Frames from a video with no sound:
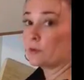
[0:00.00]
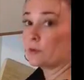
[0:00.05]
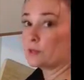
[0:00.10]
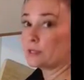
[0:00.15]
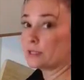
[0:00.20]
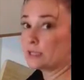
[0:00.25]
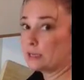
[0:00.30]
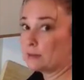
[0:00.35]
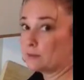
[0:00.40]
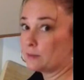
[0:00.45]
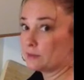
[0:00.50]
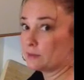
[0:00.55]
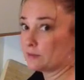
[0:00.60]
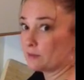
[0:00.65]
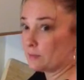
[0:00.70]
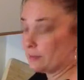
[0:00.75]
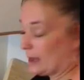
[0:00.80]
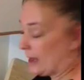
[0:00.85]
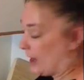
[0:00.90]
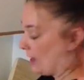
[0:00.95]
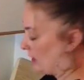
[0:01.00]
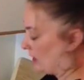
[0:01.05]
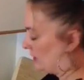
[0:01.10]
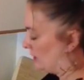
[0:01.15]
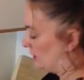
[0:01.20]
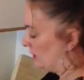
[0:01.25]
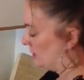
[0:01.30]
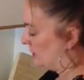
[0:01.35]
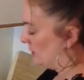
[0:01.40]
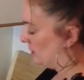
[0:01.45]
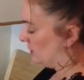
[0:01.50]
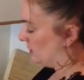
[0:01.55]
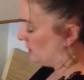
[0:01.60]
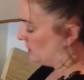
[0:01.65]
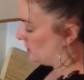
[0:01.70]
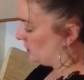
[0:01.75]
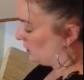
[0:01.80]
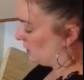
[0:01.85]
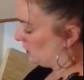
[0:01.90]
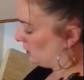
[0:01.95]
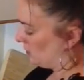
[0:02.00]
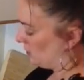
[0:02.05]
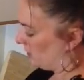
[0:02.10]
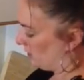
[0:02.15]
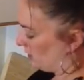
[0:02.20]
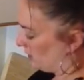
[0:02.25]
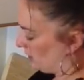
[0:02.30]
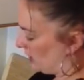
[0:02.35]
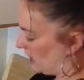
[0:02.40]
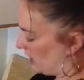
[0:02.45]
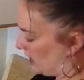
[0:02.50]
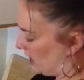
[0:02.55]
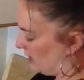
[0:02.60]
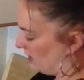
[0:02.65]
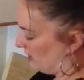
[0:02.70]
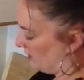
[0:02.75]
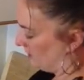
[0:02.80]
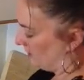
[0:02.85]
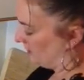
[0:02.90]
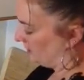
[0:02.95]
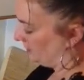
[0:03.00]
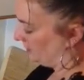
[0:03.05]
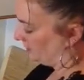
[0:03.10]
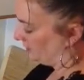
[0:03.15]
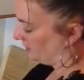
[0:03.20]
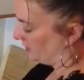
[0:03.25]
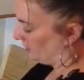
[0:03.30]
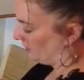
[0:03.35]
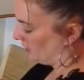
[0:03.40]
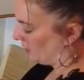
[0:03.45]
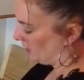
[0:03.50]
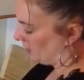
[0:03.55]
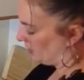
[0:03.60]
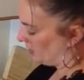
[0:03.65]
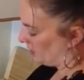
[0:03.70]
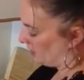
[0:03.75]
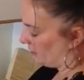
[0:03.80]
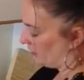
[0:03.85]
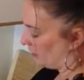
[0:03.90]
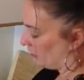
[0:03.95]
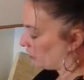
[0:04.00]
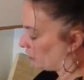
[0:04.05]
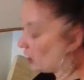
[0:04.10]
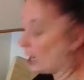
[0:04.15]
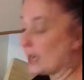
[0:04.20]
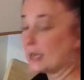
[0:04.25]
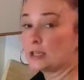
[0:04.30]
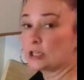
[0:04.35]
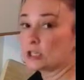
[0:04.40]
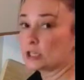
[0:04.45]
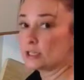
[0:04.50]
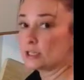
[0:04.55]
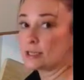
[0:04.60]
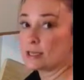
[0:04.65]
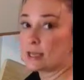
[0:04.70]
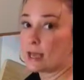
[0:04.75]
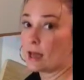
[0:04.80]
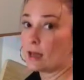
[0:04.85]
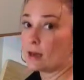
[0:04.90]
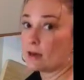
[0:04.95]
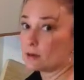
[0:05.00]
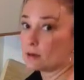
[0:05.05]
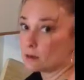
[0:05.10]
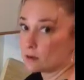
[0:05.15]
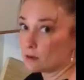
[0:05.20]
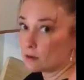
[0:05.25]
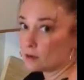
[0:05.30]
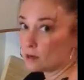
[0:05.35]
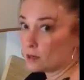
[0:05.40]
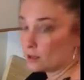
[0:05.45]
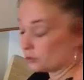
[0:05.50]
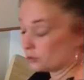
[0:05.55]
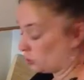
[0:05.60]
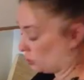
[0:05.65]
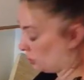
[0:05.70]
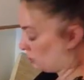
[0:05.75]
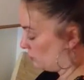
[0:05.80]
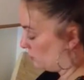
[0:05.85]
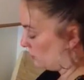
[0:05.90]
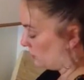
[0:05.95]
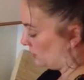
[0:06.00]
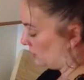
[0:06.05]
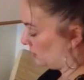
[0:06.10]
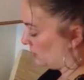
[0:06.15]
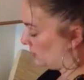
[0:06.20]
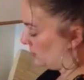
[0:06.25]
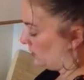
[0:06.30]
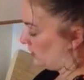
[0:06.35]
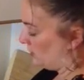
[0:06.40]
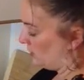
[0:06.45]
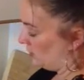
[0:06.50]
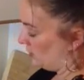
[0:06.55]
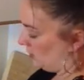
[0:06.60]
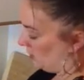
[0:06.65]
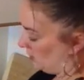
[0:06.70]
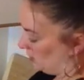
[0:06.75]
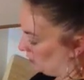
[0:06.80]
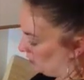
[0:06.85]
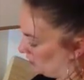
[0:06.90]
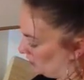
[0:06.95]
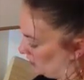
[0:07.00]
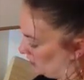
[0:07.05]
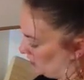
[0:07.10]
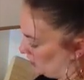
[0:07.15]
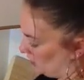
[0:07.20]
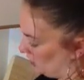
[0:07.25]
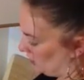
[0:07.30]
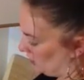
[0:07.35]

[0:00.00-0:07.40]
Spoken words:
the seams of the bag. So you don't want that if you're trying just to get all juice. So we're going to do